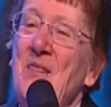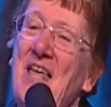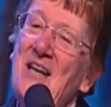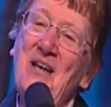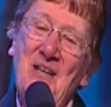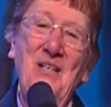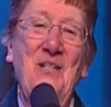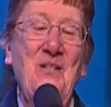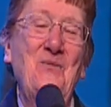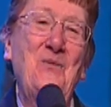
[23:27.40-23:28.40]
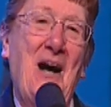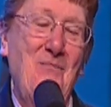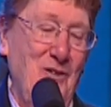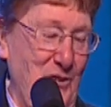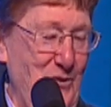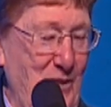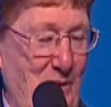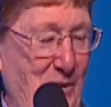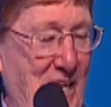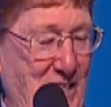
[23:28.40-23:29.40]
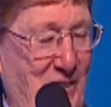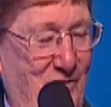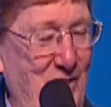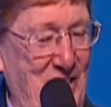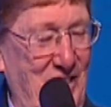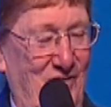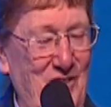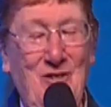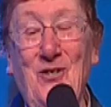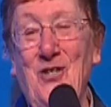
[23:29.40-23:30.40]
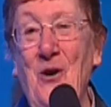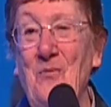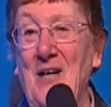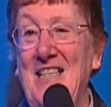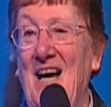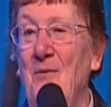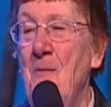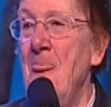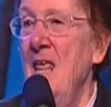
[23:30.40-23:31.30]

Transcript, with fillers: Then I, you know, I'm also doing a project for this for nursing home right now.